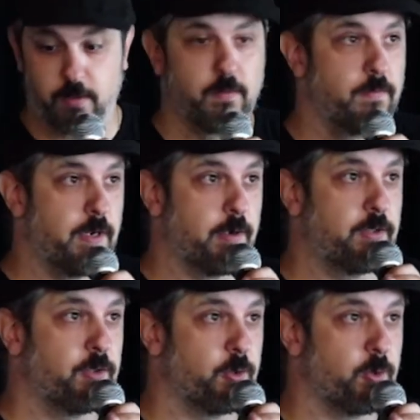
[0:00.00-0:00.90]
very
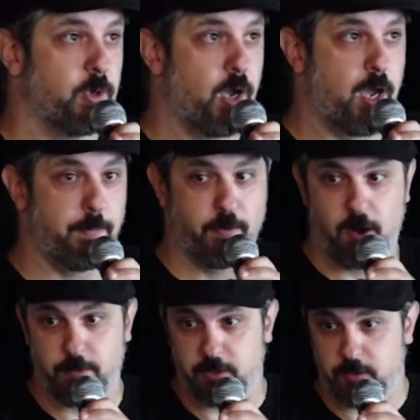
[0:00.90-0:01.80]
soon, I
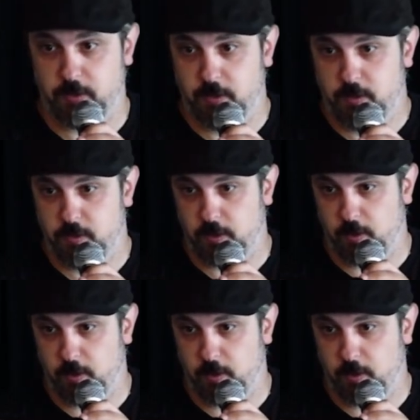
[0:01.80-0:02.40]
promise. So